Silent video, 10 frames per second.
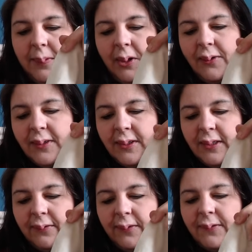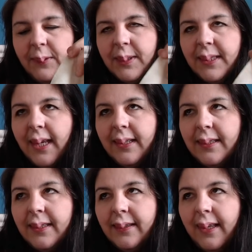the
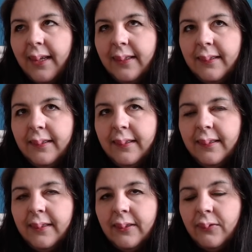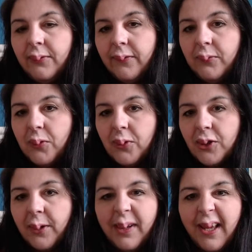50% than Riverwalk
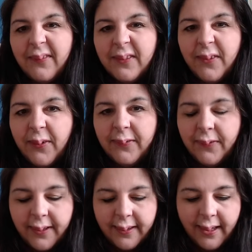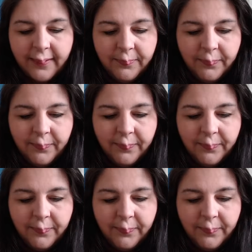Charm. I'll have to verify that.